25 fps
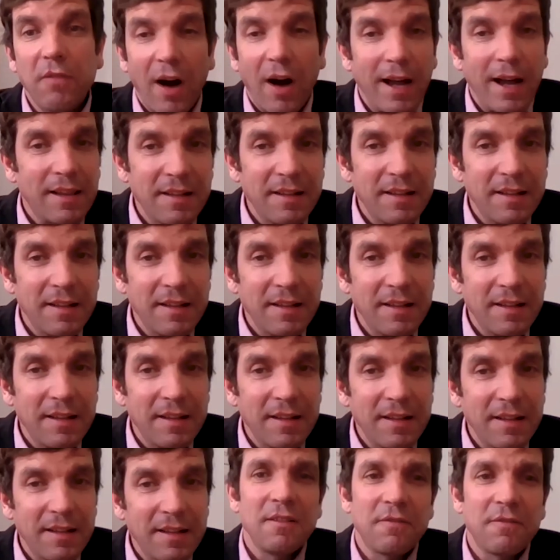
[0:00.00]
violent.
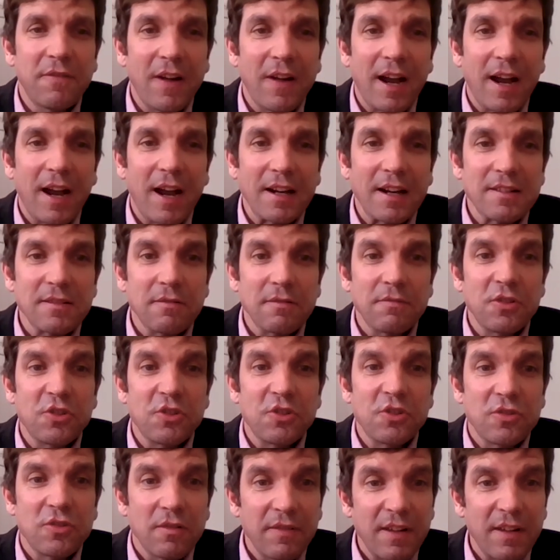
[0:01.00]
And in fact,
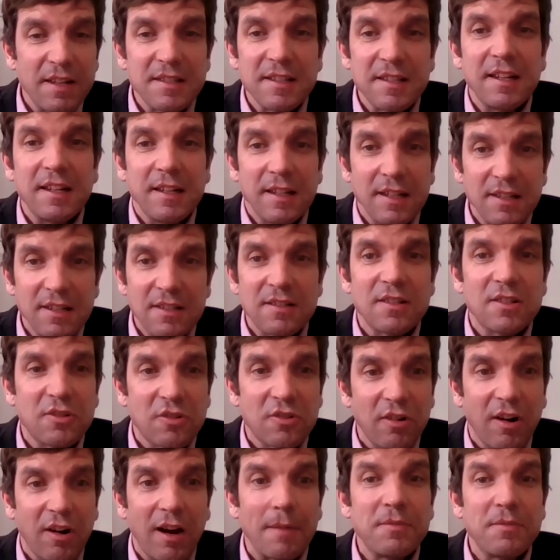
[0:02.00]
Vishnevetsky is
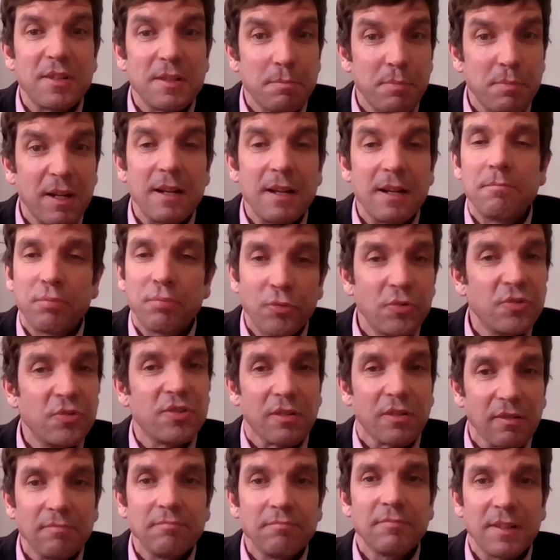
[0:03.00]
described as being
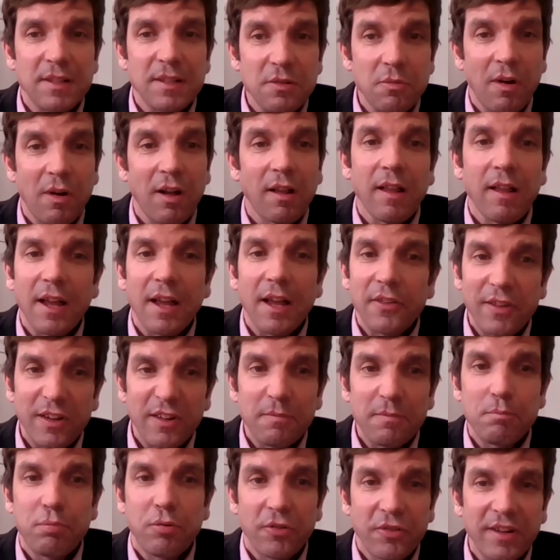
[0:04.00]
brutal as well, as
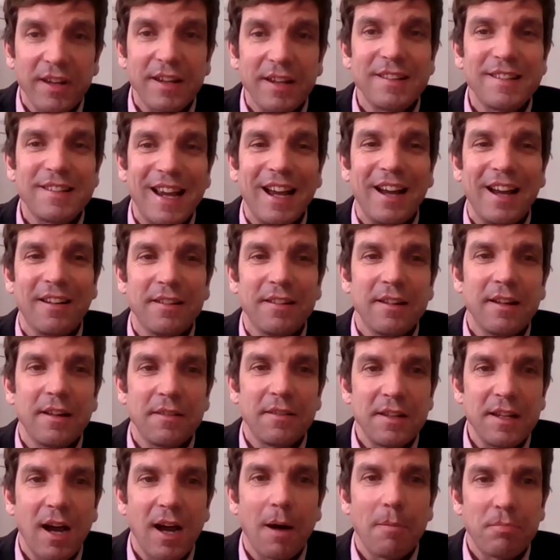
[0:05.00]
he's putting
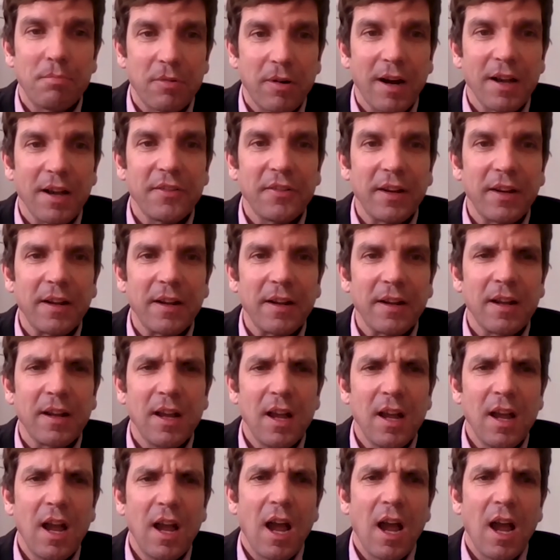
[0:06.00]
down the uprising.